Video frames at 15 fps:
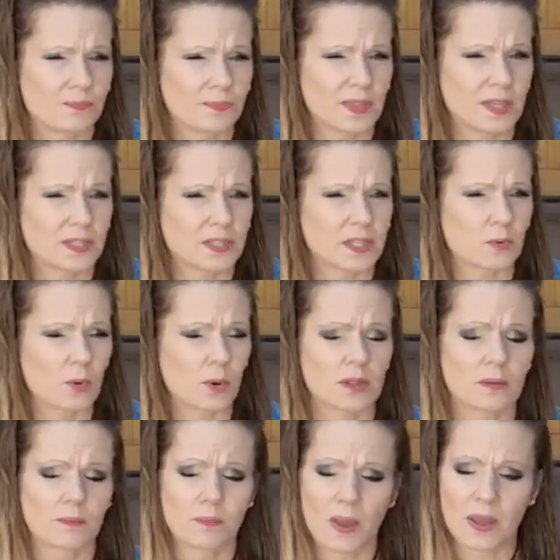This is one of
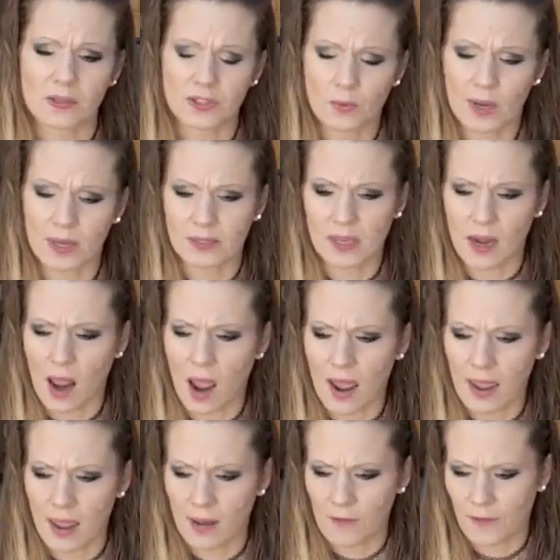the best ways that
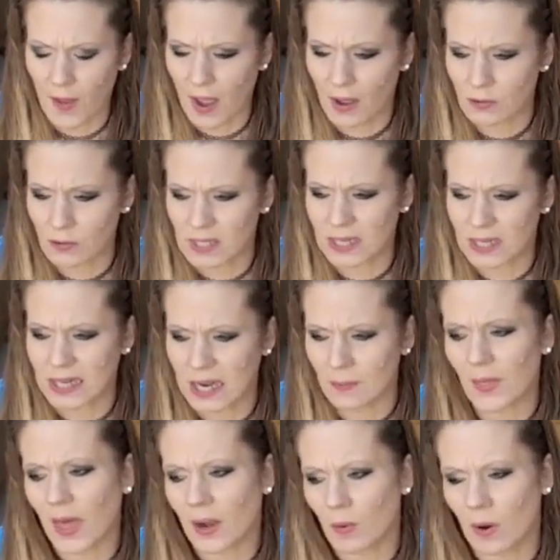I have found to
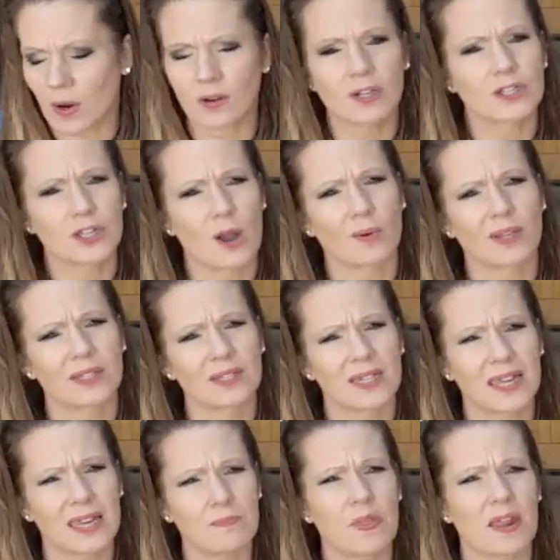keep that awareness going, to
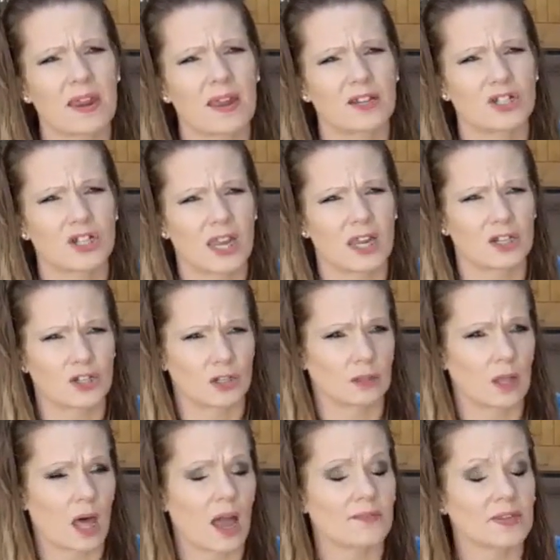keep that education
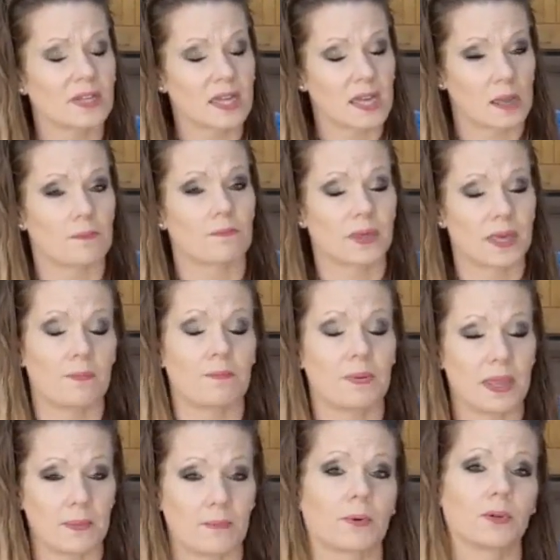alive, and to keep
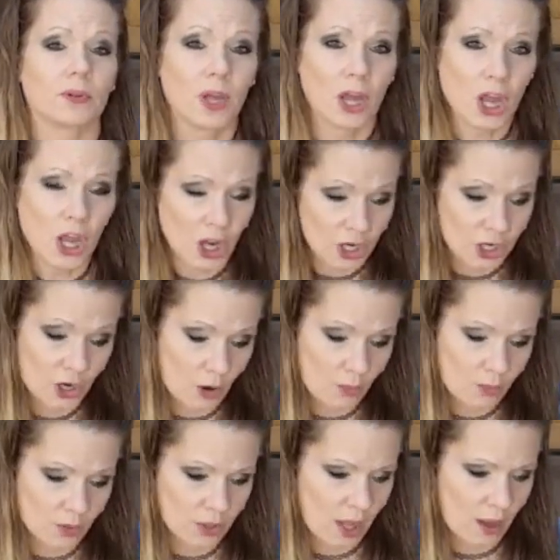people,
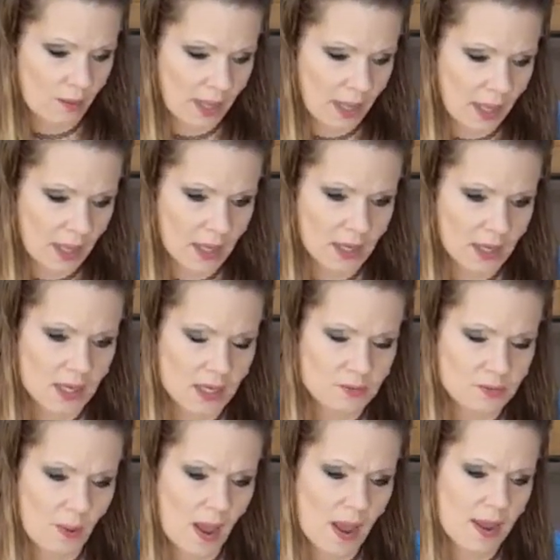really coming in, is
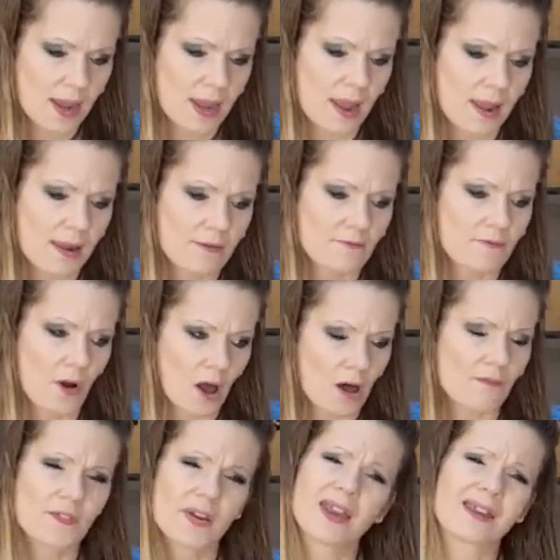by
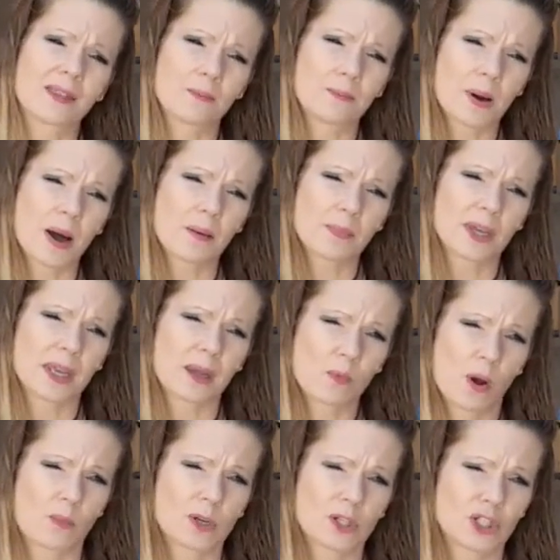involving the public in
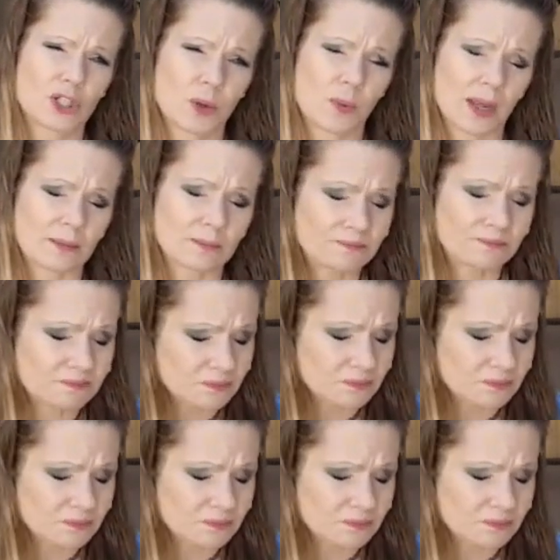what we're doing.